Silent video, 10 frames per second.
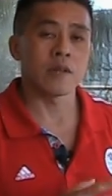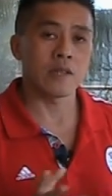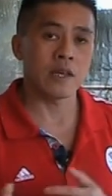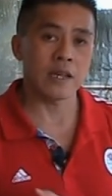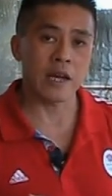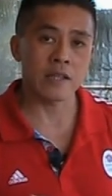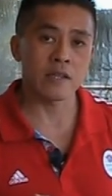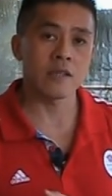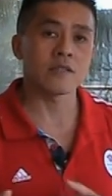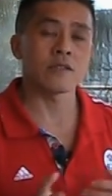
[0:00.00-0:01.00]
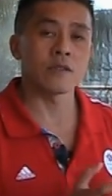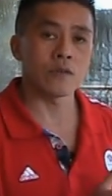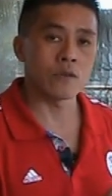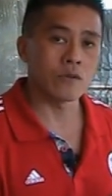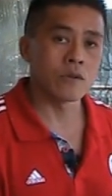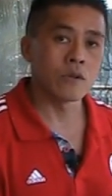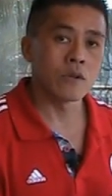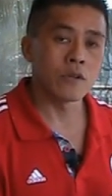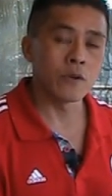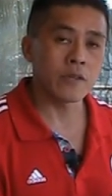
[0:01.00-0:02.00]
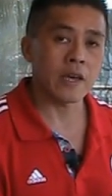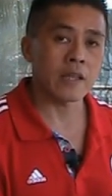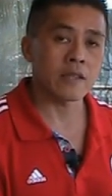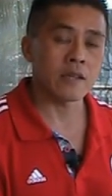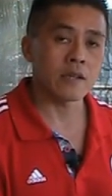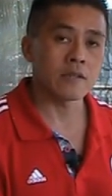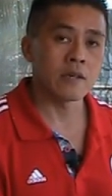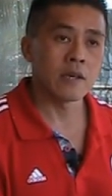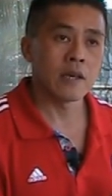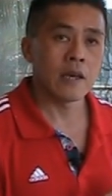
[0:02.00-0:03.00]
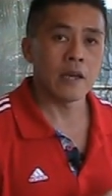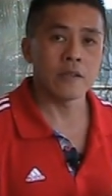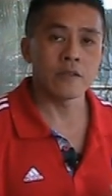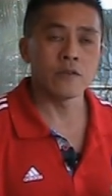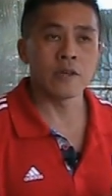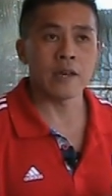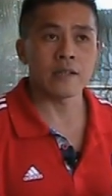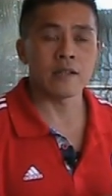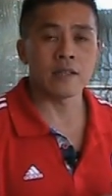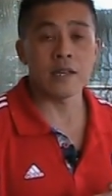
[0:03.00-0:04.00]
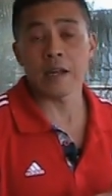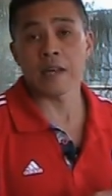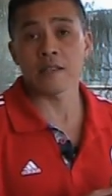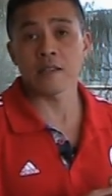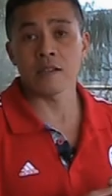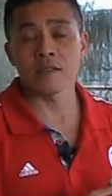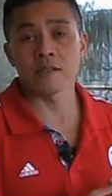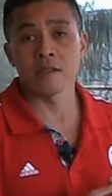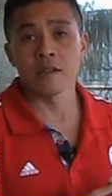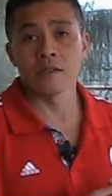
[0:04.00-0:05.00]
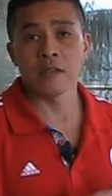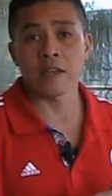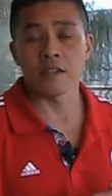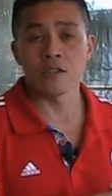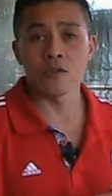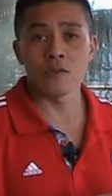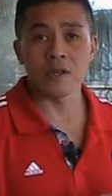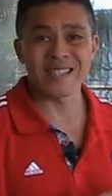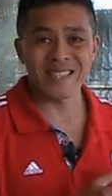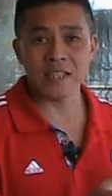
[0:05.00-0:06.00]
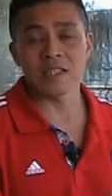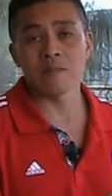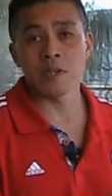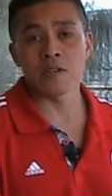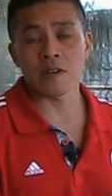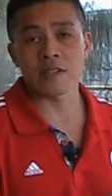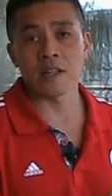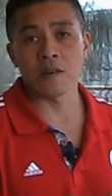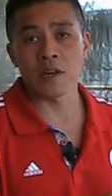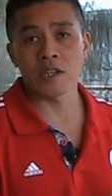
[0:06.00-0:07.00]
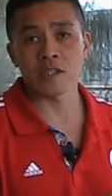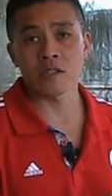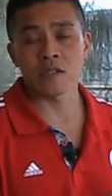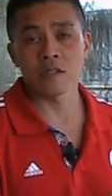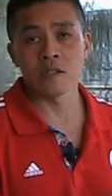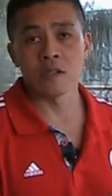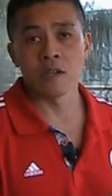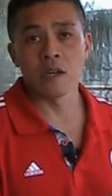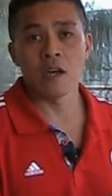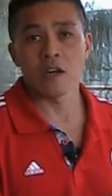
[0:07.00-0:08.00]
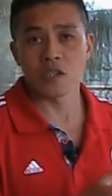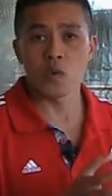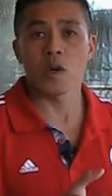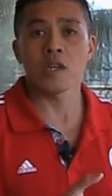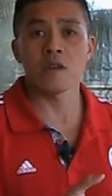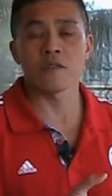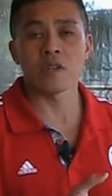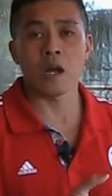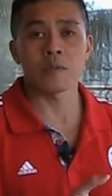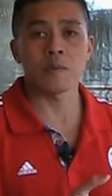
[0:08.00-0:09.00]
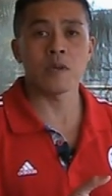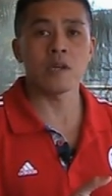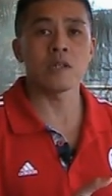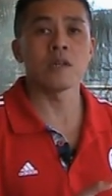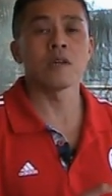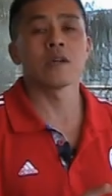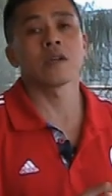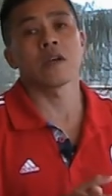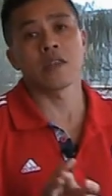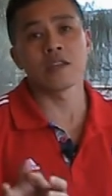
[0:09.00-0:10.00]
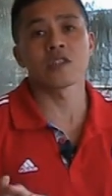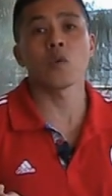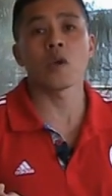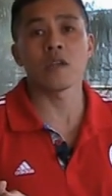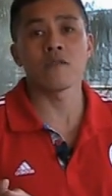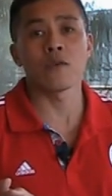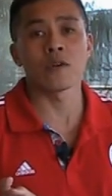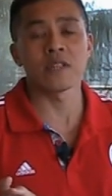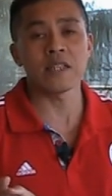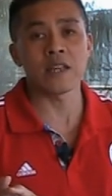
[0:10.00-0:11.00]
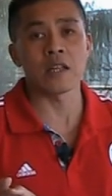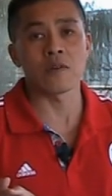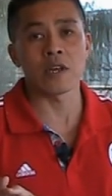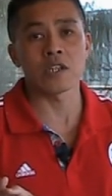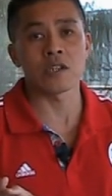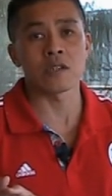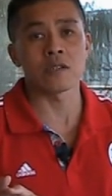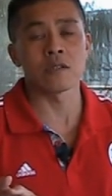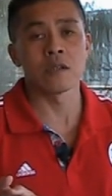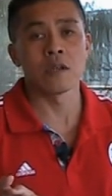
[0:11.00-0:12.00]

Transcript: elite athletes to youth athletes. And you get elite athletes that can do a 60-meter acceleration, a 20 for top speed, and then 20 for deceleration.